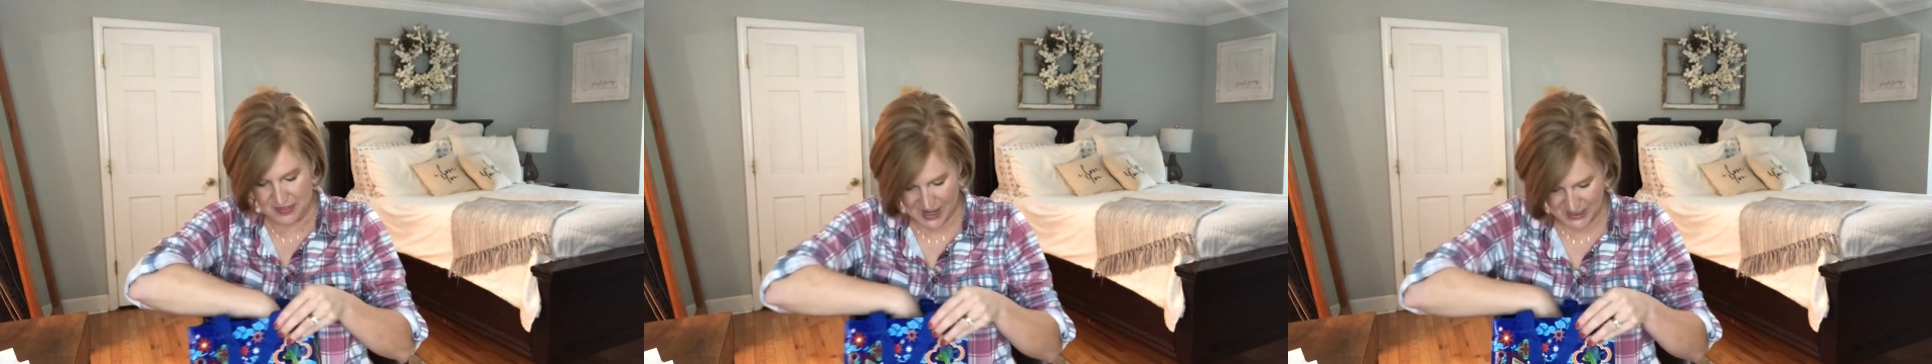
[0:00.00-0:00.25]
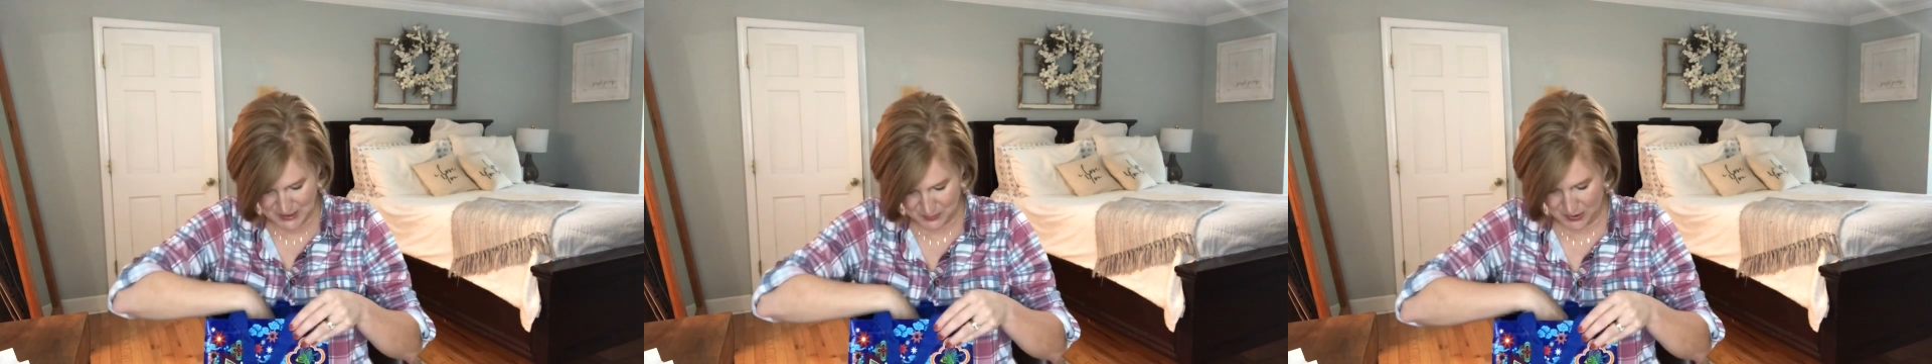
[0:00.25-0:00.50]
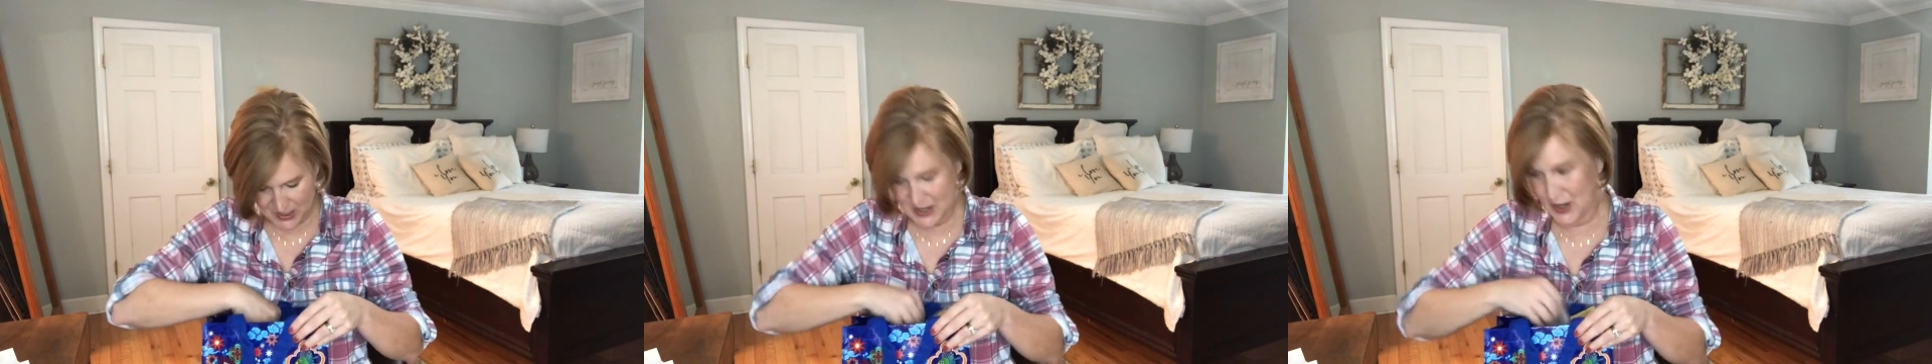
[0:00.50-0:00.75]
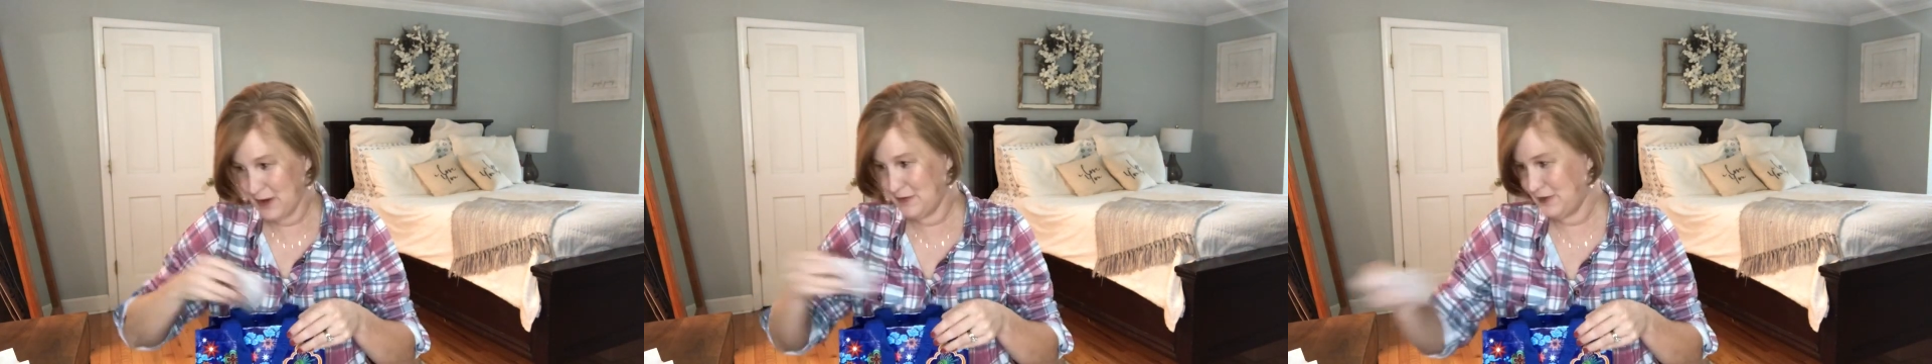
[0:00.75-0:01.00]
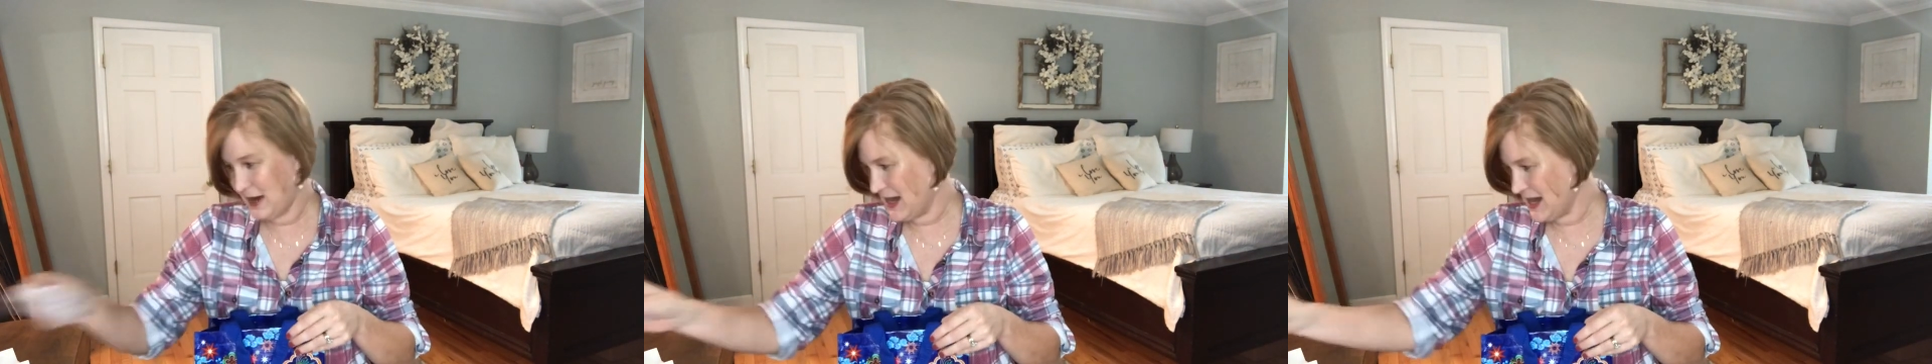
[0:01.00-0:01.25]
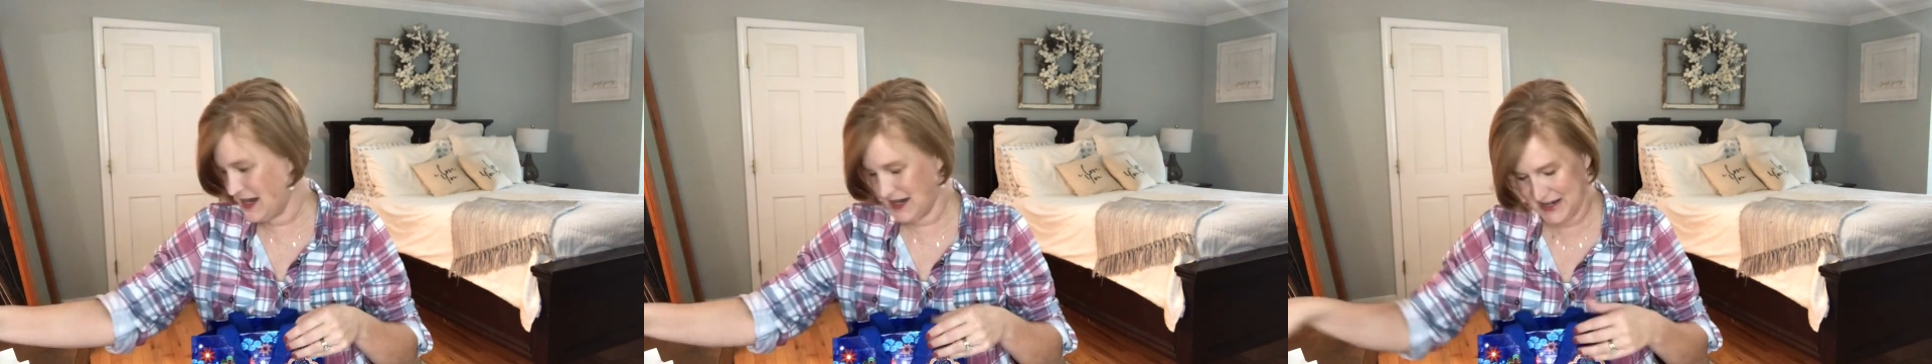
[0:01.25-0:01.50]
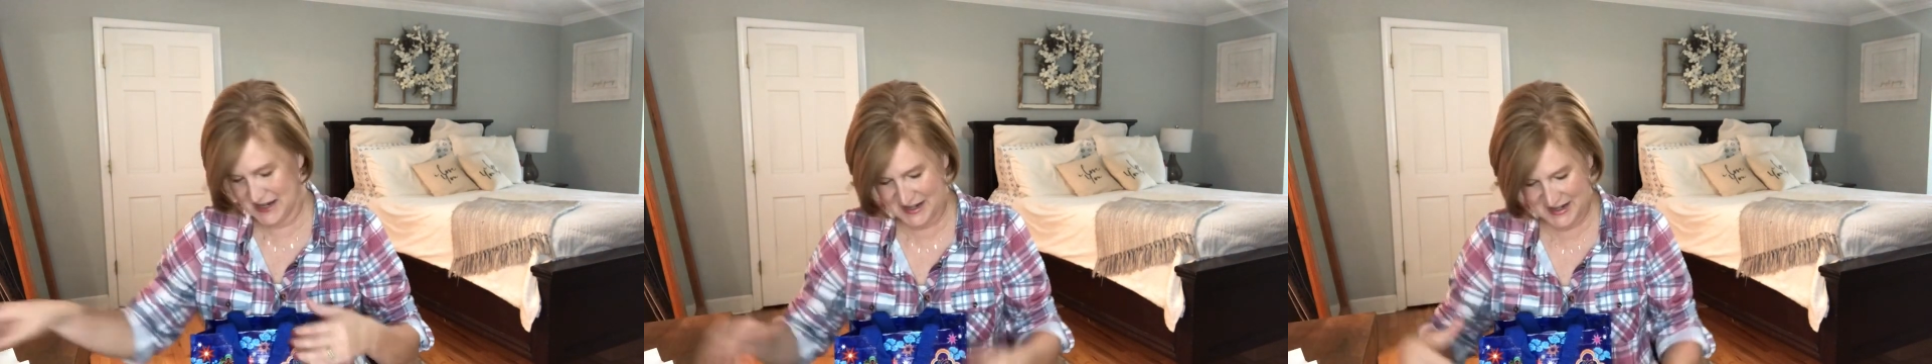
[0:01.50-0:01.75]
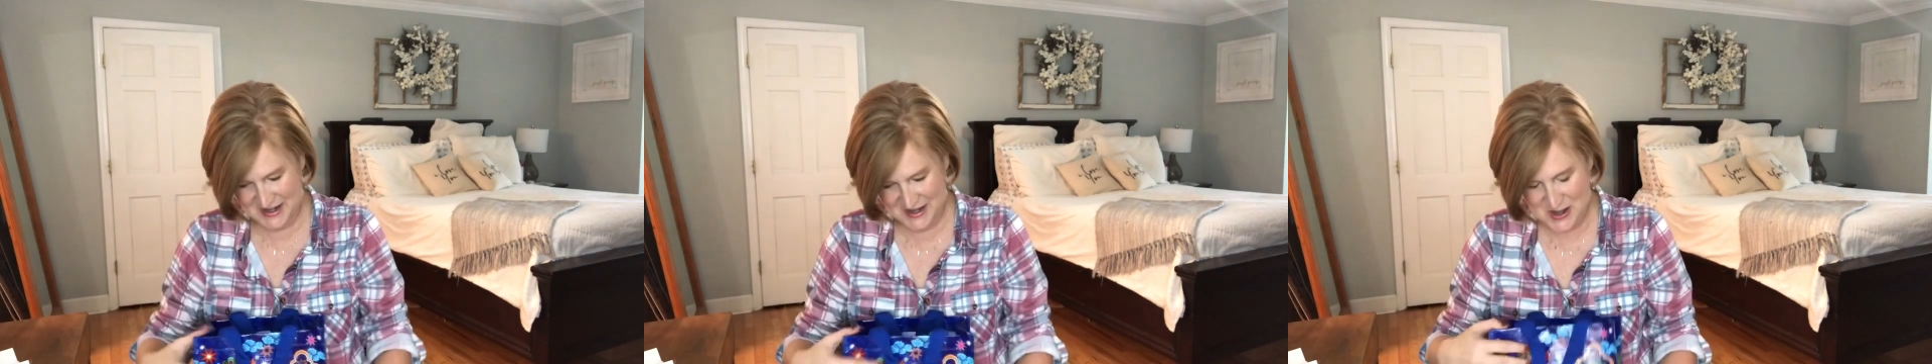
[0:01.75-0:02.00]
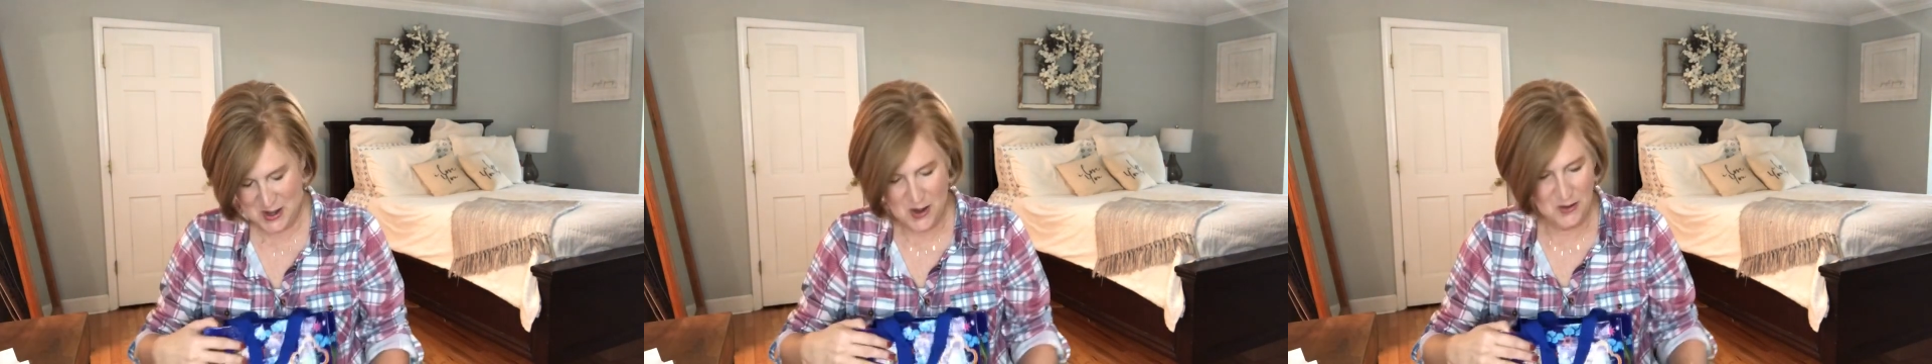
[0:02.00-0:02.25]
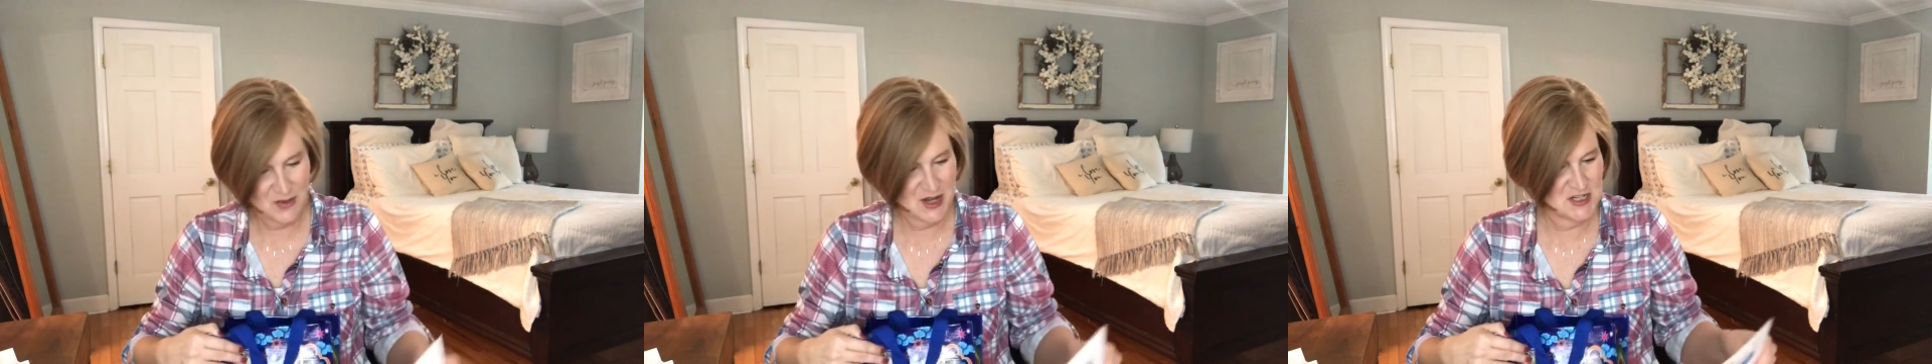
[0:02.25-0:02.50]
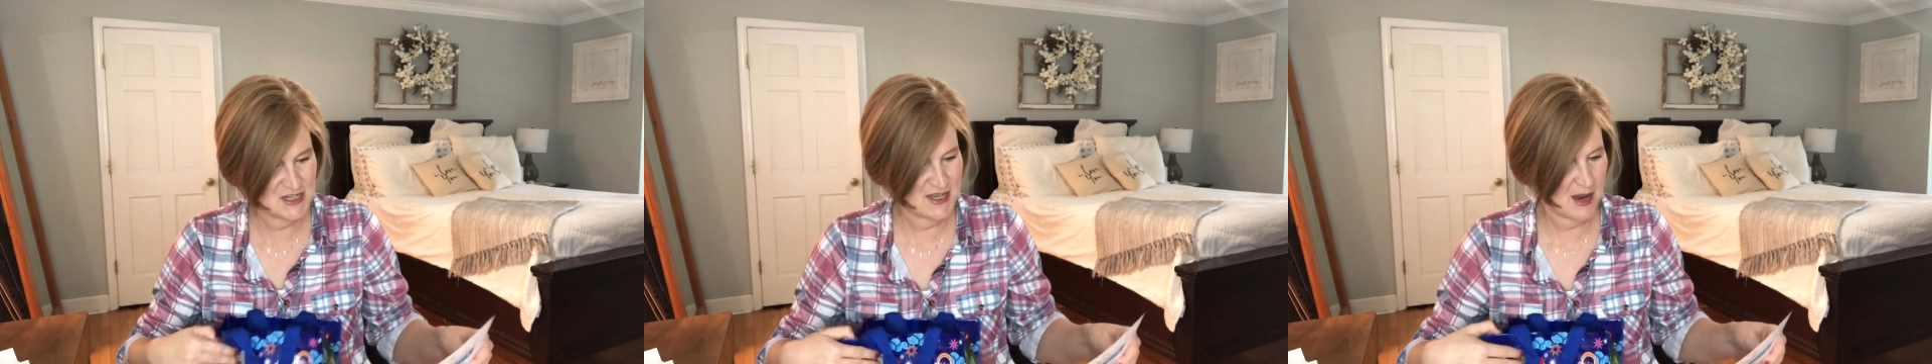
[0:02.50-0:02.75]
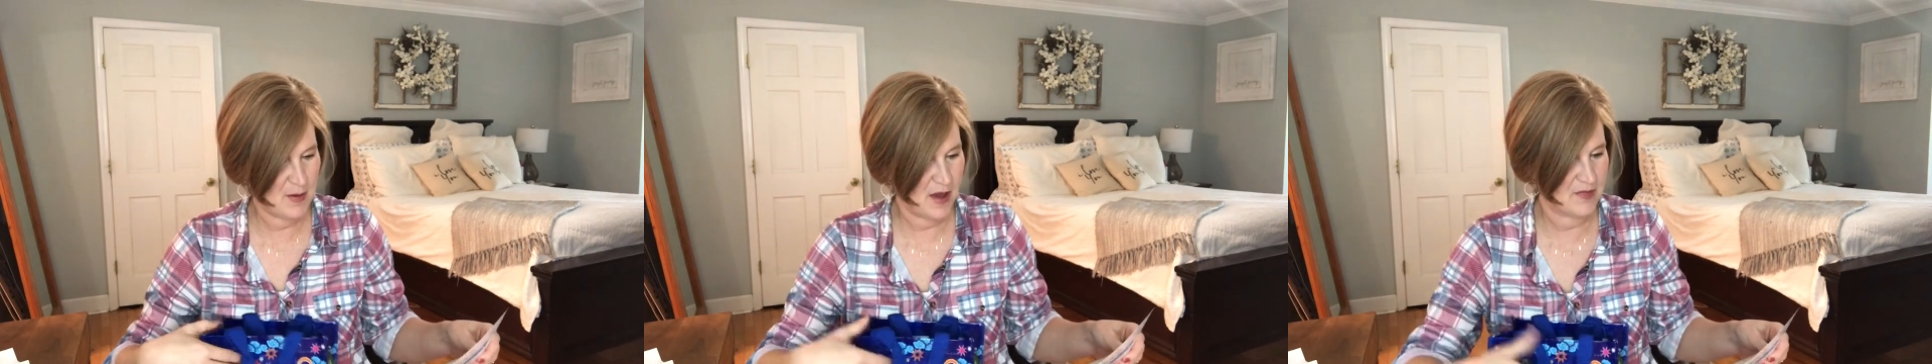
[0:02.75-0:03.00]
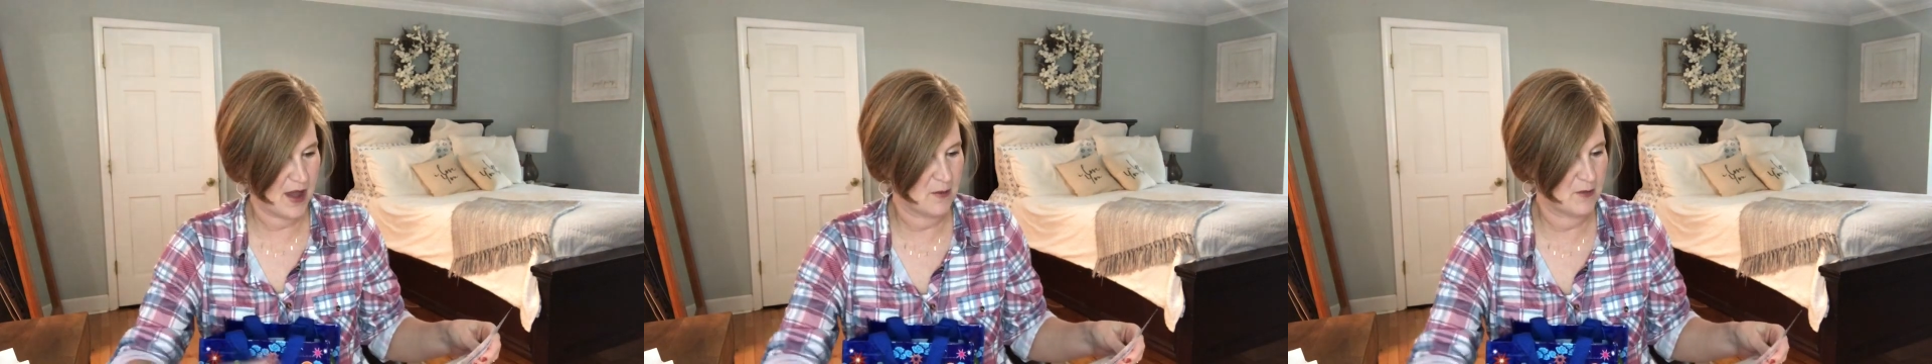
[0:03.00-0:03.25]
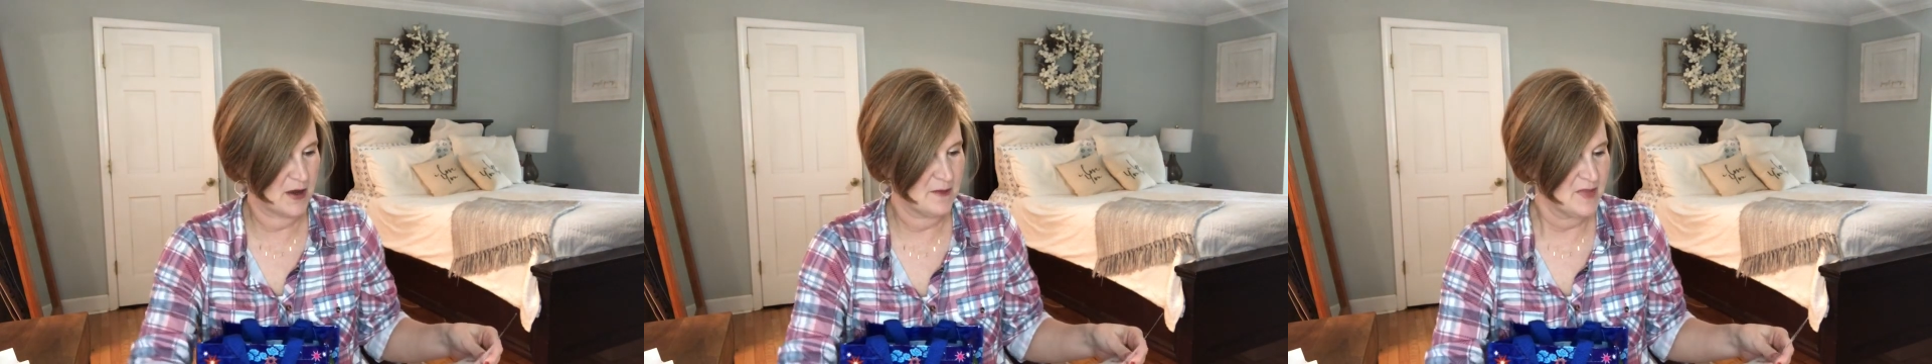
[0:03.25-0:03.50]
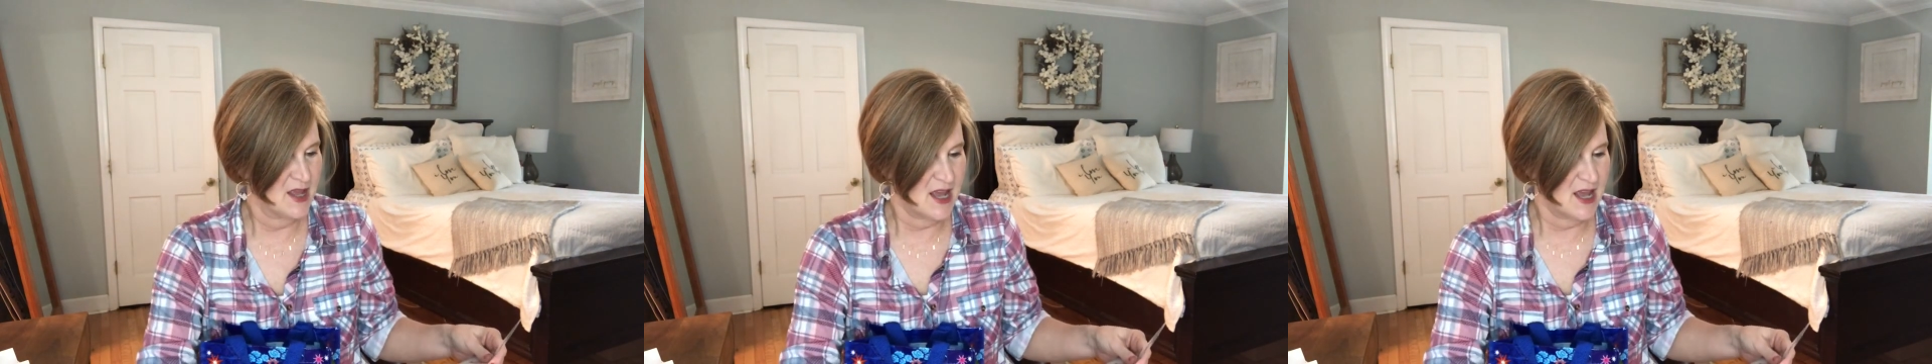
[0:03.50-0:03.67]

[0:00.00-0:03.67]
That's pretty darn funny. What did she say about that one?